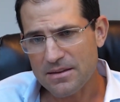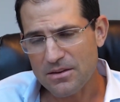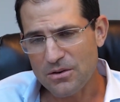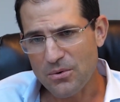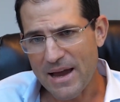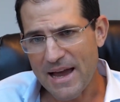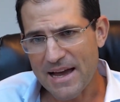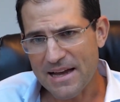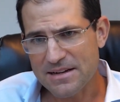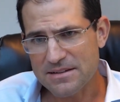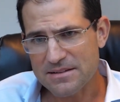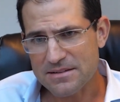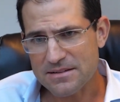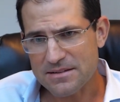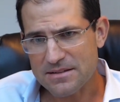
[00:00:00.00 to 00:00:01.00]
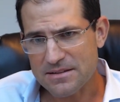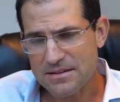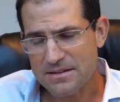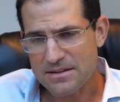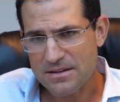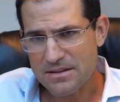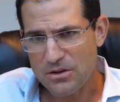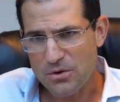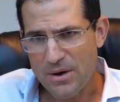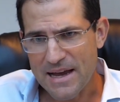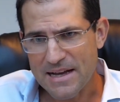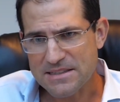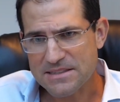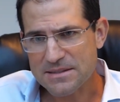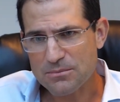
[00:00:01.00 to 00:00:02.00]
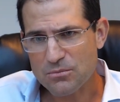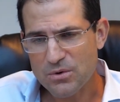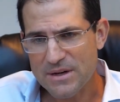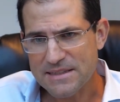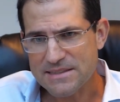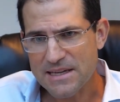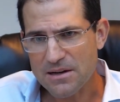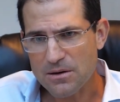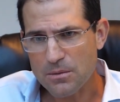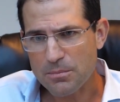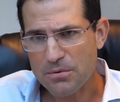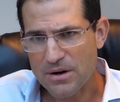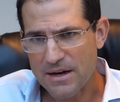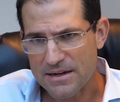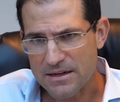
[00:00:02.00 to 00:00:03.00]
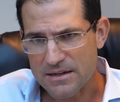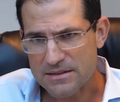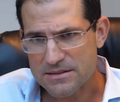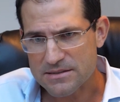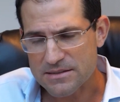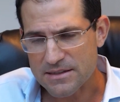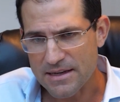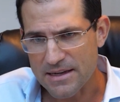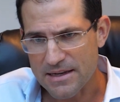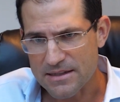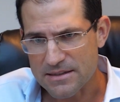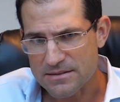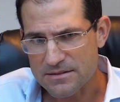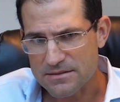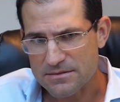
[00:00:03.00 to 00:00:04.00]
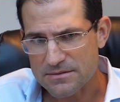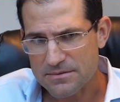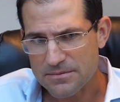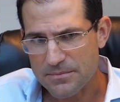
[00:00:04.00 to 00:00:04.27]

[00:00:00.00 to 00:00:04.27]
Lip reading: You had some retail products in